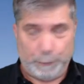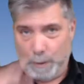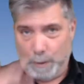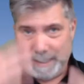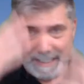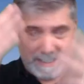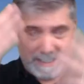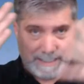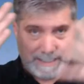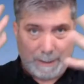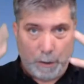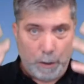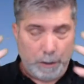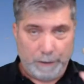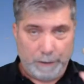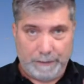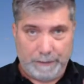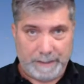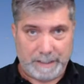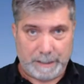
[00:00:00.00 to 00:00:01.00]
What is
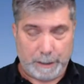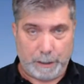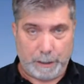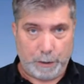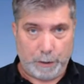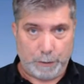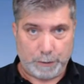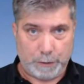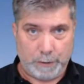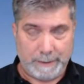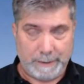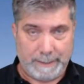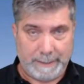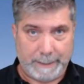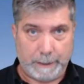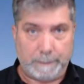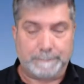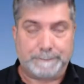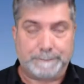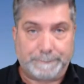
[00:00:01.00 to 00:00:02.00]
all of this that goes on
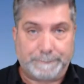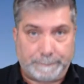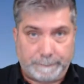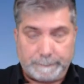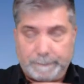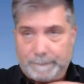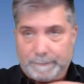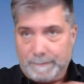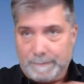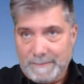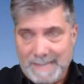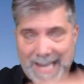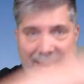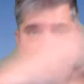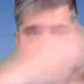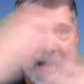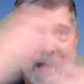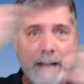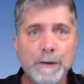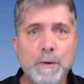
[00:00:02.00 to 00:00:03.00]
here?
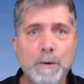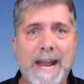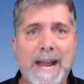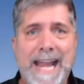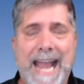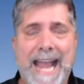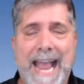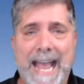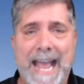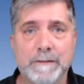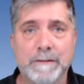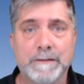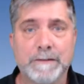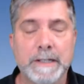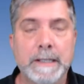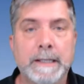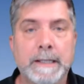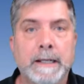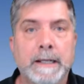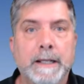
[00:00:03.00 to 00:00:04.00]
How do I have
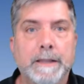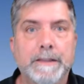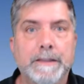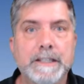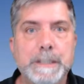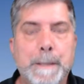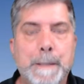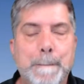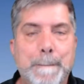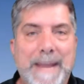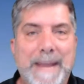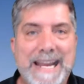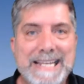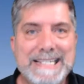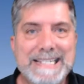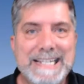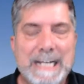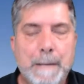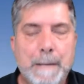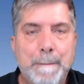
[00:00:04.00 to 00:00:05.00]
this
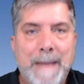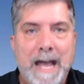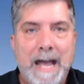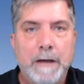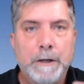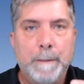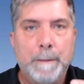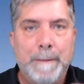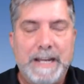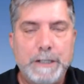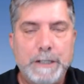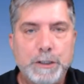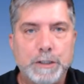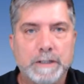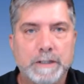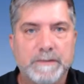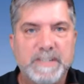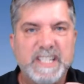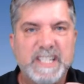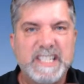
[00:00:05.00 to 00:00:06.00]
amazing
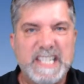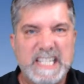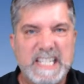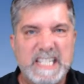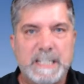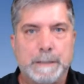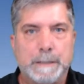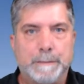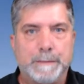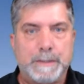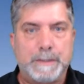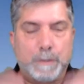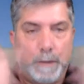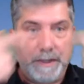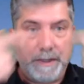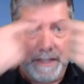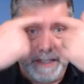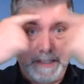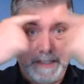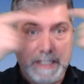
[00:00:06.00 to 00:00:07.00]
amalgamation of systems
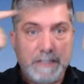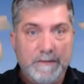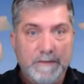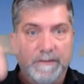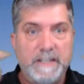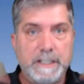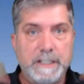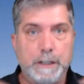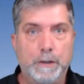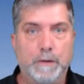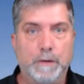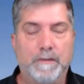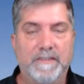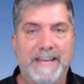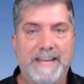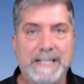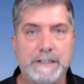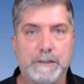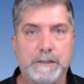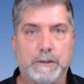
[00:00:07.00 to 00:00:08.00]
within this physical
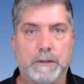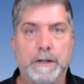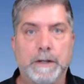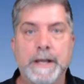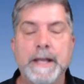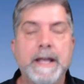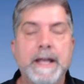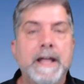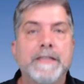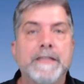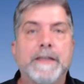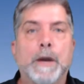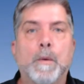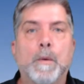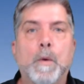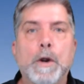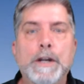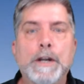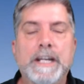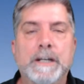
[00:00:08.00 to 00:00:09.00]
vessel that
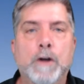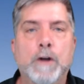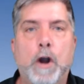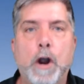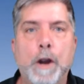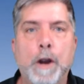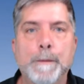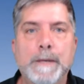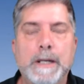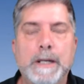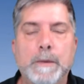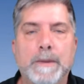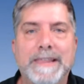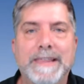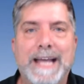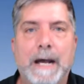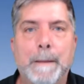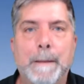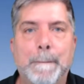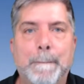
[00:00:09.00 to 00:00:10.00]
work in harmony
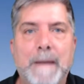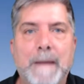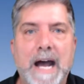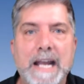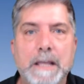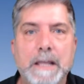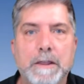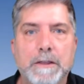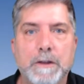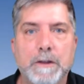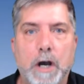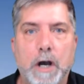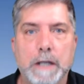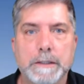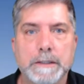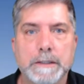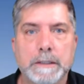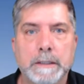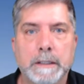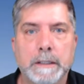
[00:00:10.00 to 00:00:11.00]
without my
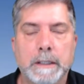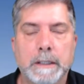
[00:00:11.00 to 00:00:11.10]
thought?